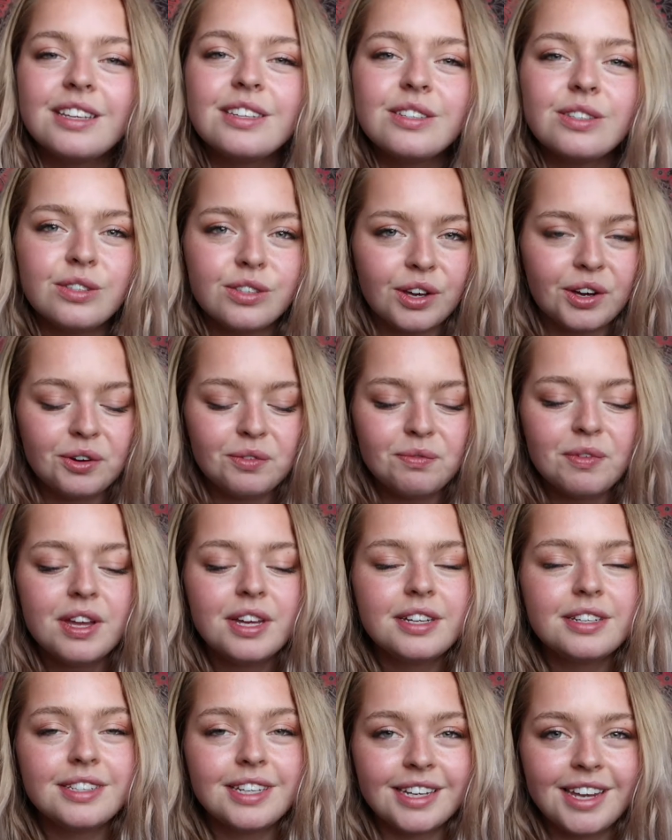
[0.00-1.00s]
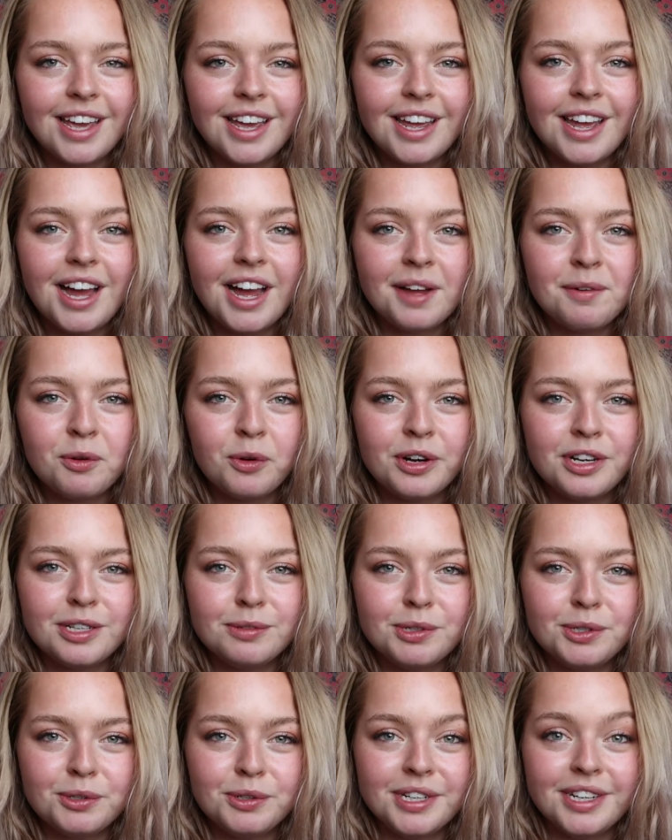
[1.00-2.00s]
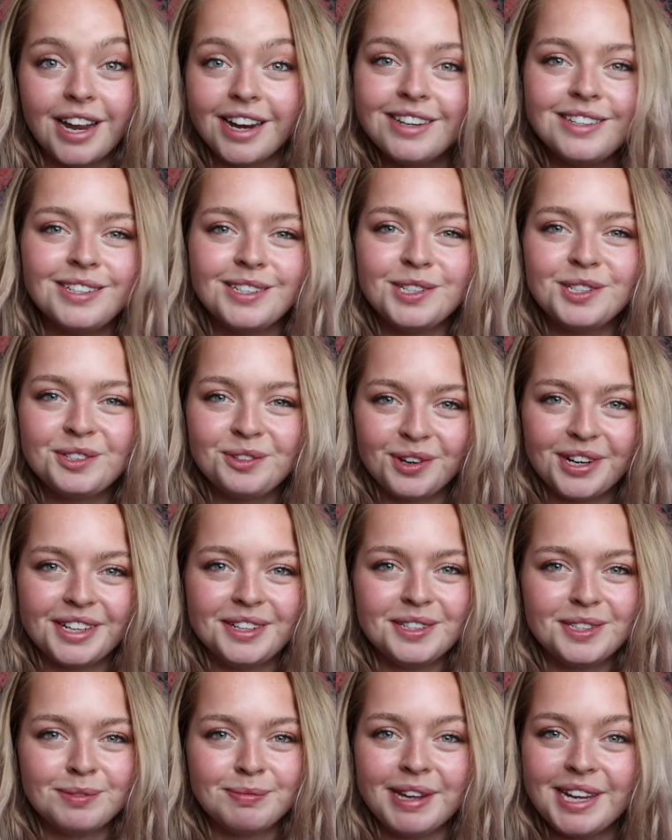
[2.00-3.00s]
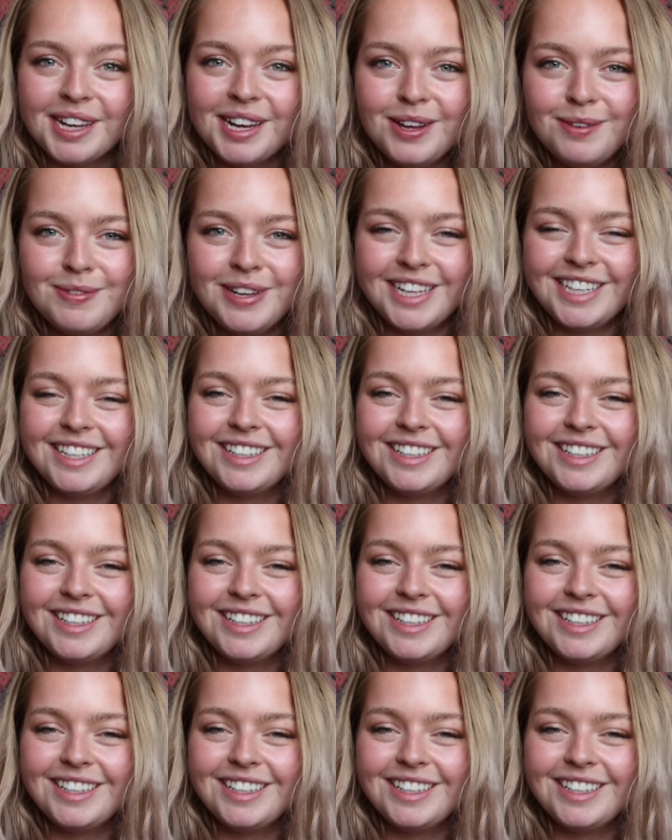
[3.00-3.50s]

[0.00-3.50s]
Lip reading: So today I'm going to be doing 1920s makeup.